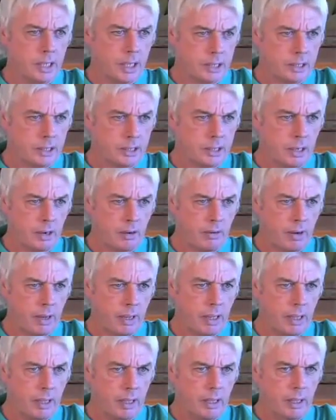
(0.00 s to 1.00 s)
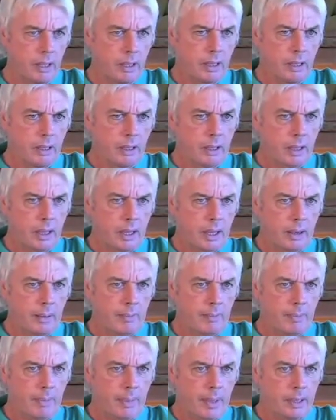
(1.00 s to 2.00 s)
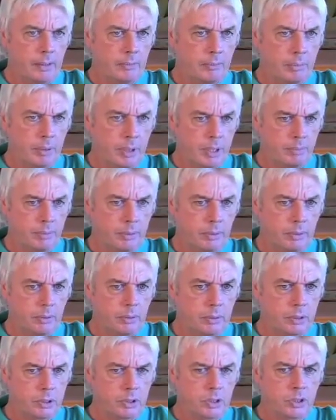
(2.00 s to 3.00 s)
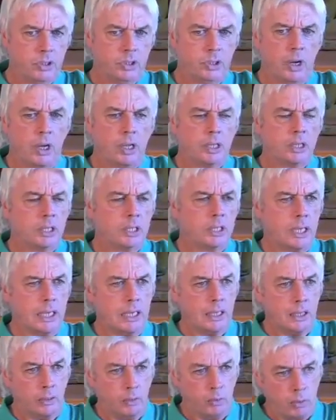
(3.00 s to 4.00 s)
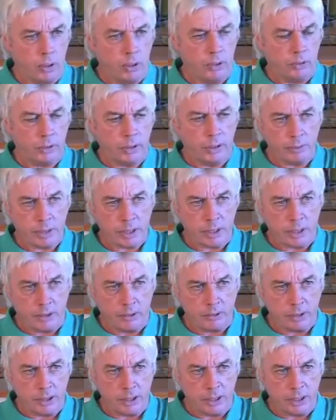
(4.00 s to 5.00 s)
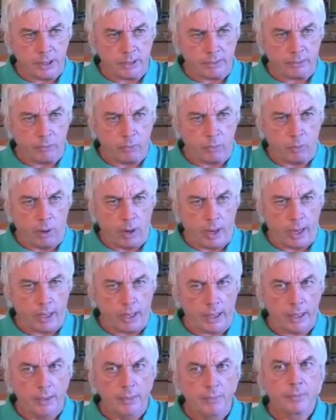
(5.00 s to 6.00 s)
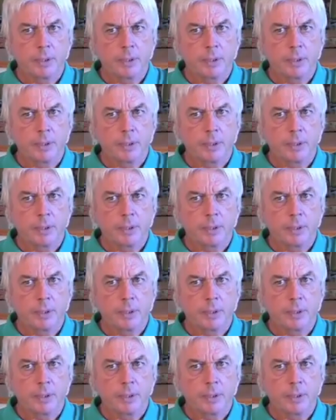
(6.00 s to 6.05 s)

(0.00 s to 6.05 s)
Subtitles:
is necessary in people to start seeing the world and themselves in a different way.